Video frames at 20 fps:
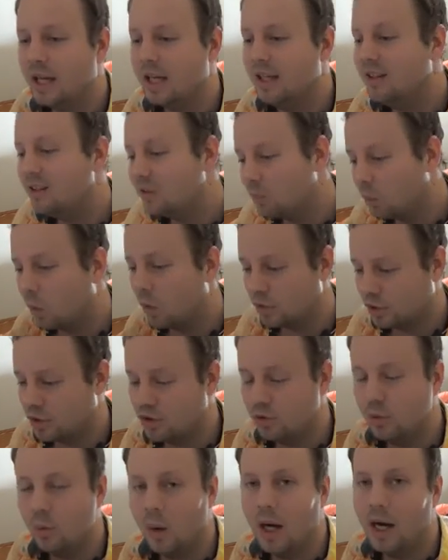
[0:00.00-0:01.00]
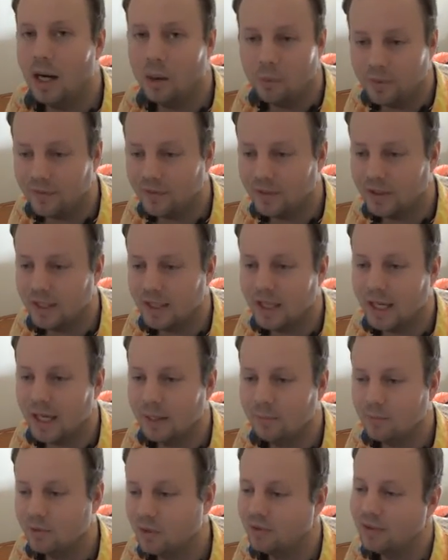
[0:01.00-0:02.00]
It is what you are within the
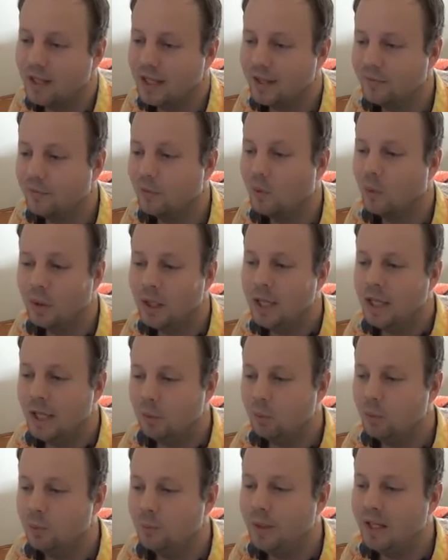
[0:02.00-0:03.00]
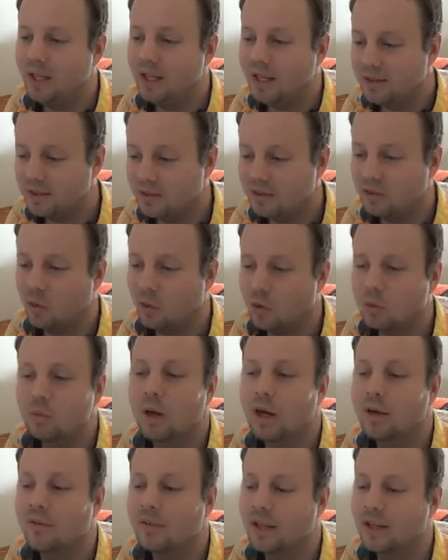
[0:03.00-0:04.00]
game, so therefore, it would be isto
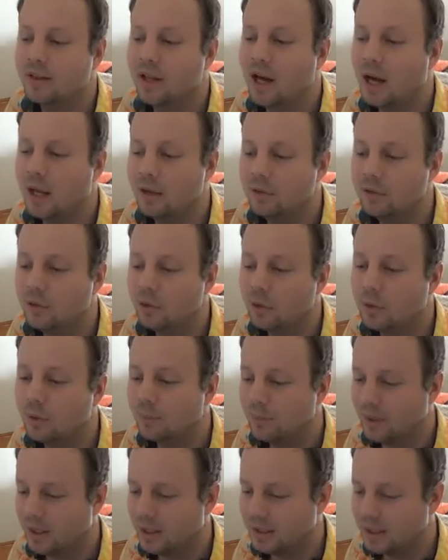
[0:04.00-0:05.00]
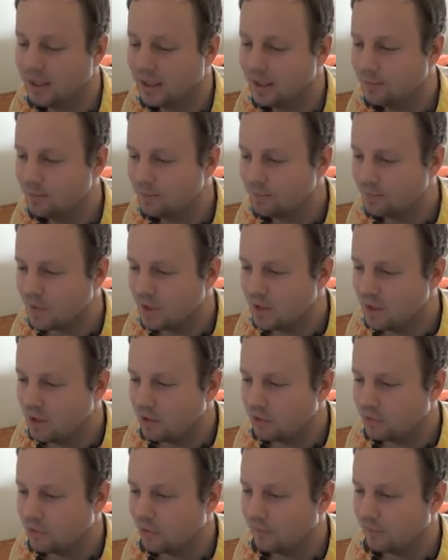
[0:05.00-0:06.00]
rather than antor, okay?
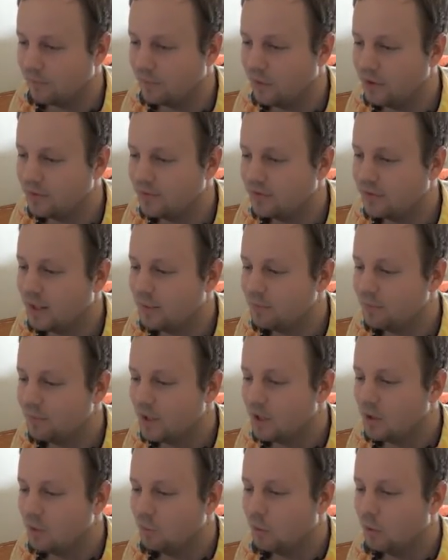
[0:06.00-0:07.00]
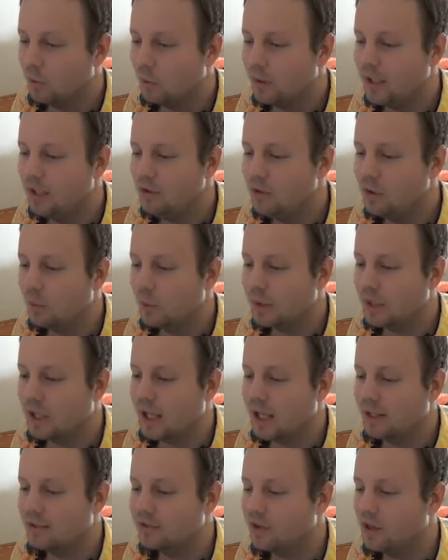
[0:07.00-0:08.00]
So, first up, we already know what
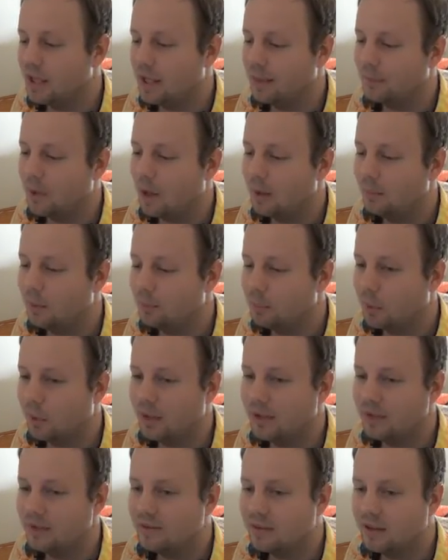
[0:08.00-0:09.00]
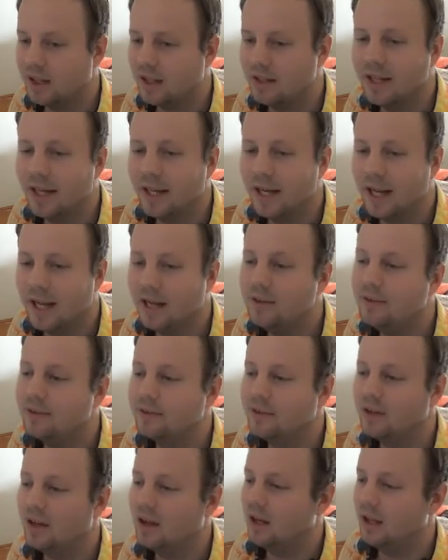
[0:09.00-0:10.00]
class I am. I'm a priest, and that
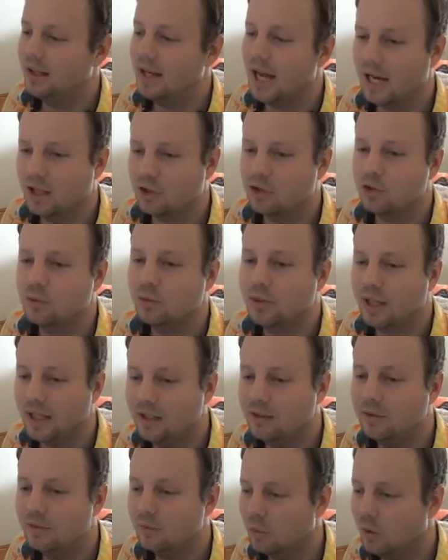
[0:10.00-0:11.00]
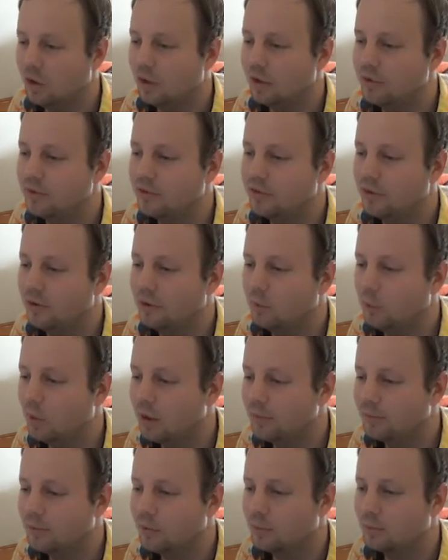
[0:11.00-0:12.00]
has an actual native word. So, the
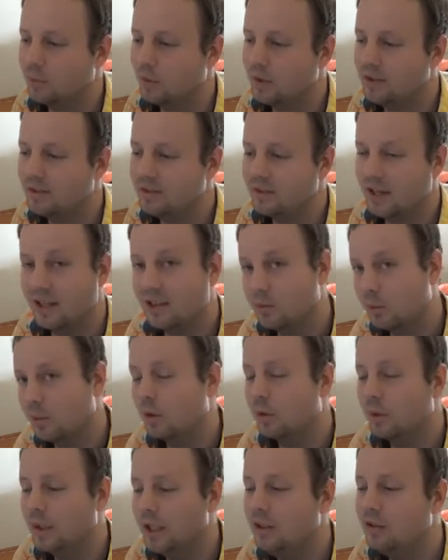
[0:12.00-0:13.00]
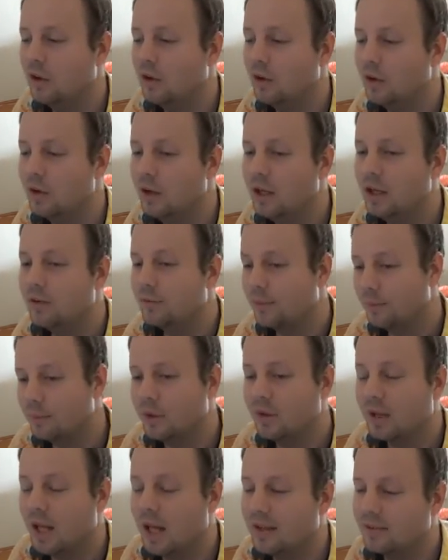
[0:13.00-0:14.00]
word for a priest, as we already know
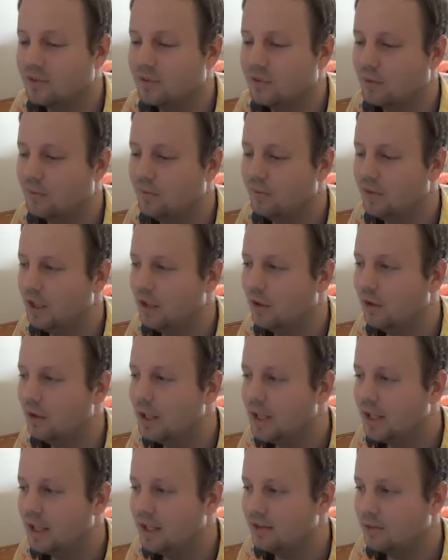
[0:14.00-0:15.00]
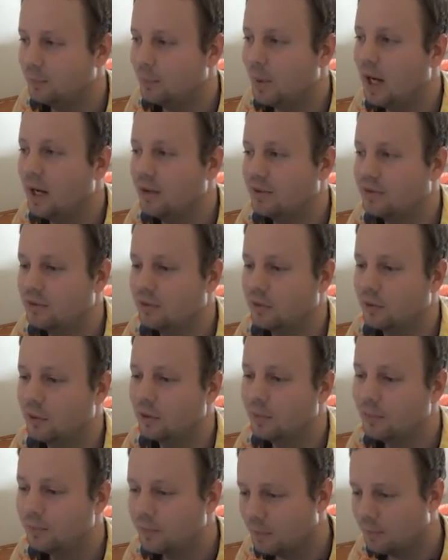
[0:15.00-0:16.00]
from the last video, is
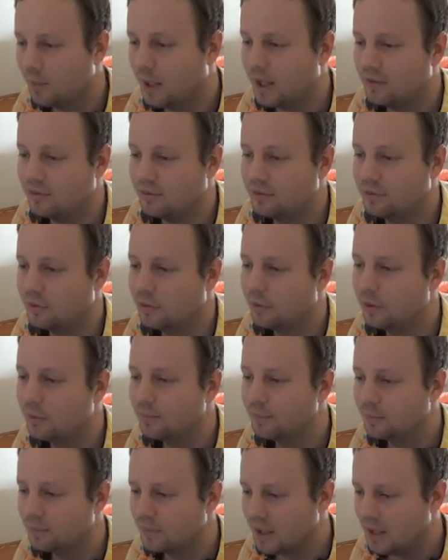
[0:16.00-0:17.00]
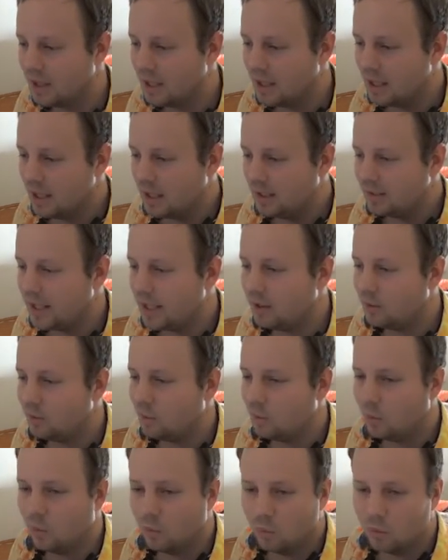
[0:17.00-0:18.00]
pastoro, pastoro. Now,
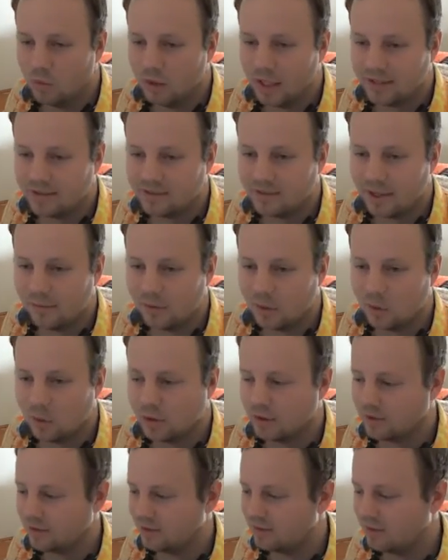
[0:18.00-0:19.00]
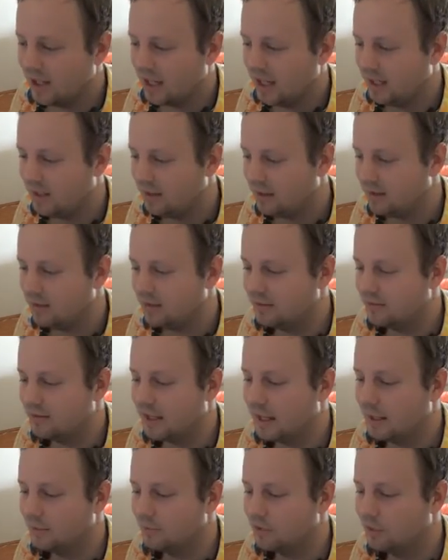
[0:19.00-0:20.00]
let's have a look at the tank in this
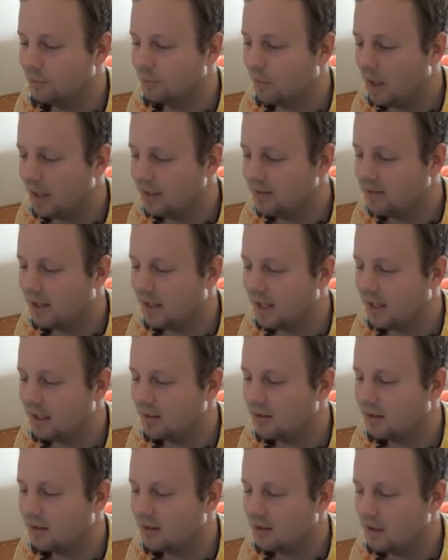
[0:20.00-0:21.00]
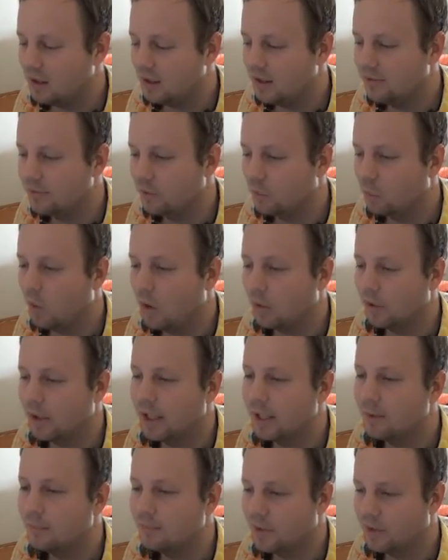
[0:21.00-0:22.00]
game. So my tank is a
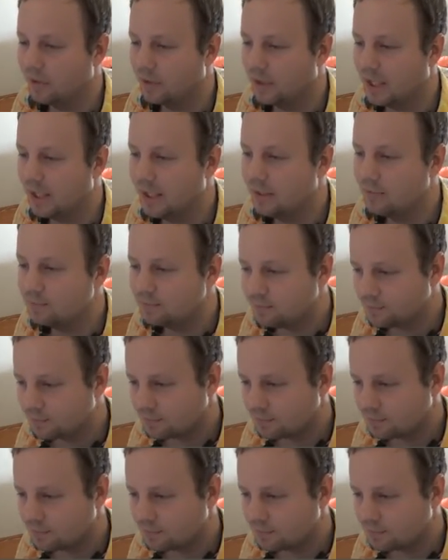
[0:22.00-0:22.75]
warrior, okay?